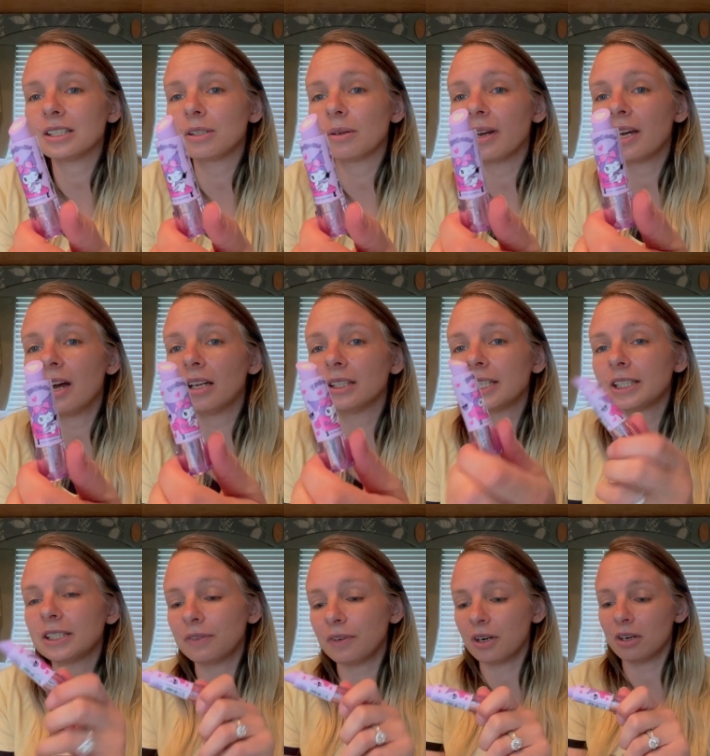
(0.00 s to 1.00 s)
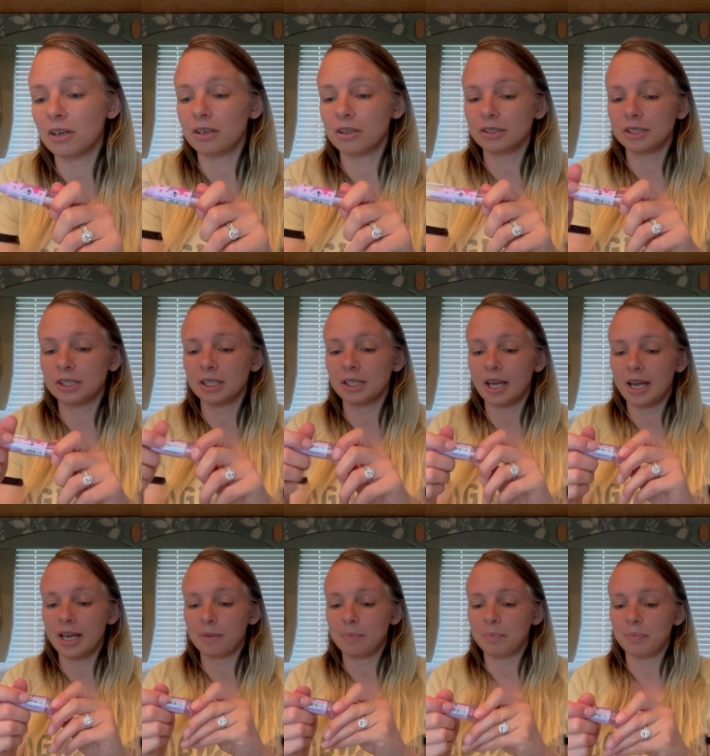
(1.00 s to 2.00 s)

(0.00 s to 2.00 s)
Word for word: So I got this for her to like